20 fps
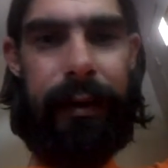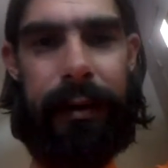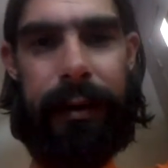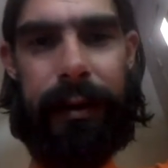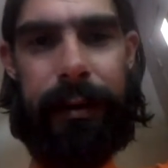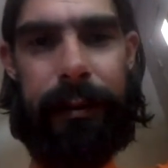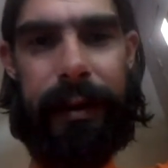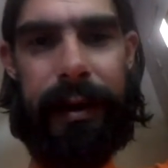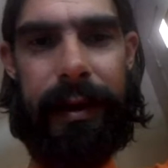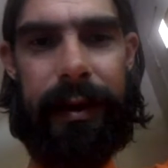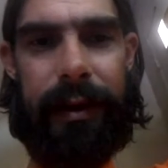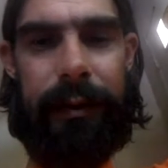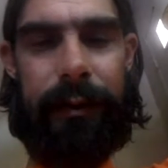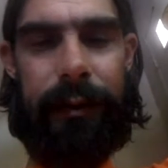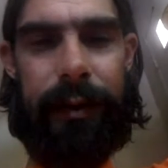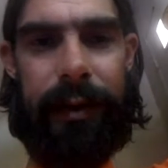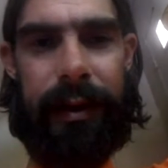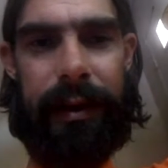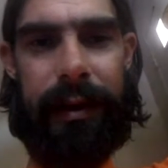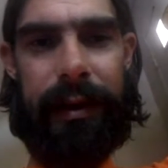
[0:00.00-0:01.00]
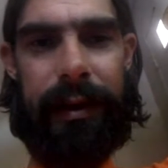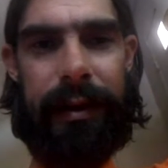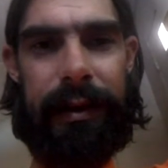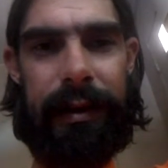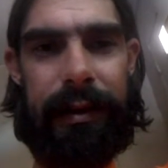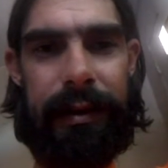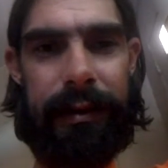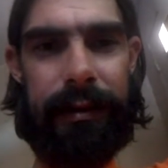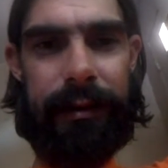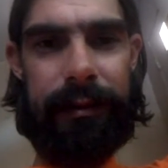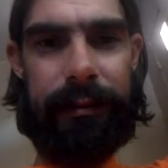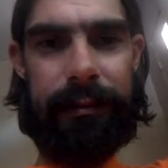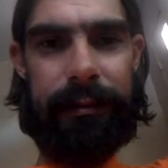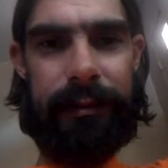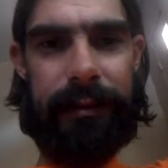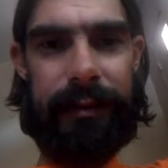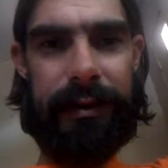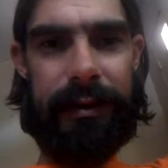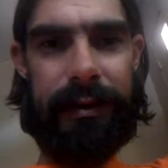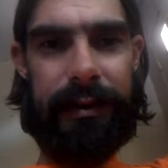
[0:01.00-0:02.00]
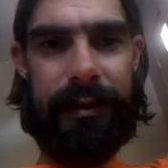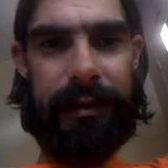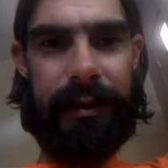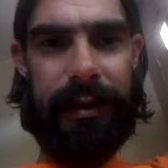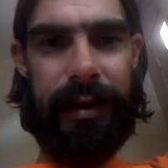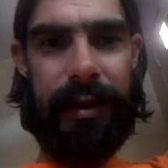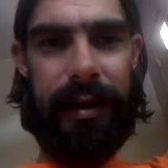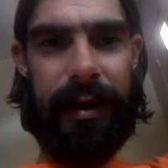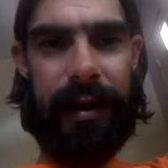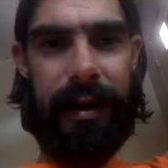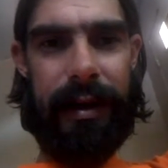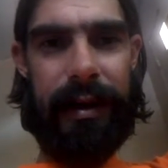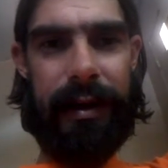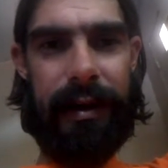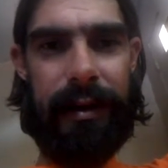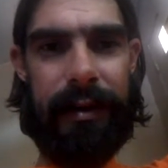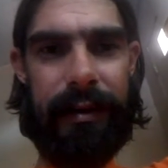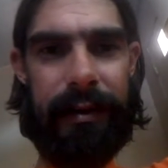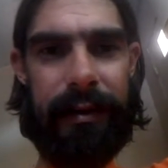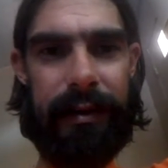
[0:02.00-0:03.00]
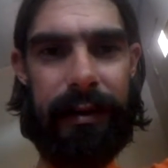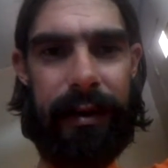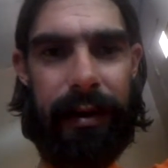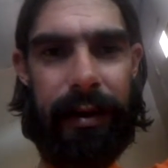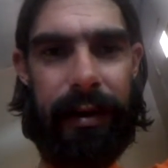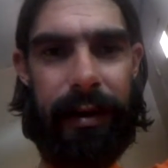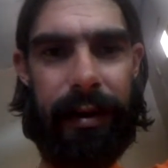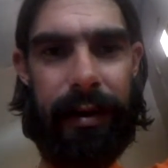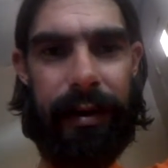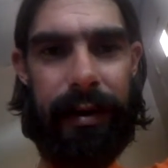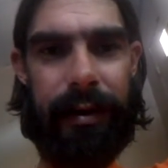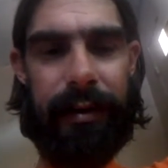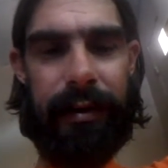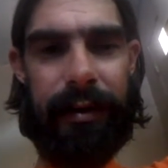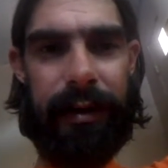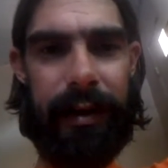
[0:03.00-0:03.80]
I mean, really, it's not hard.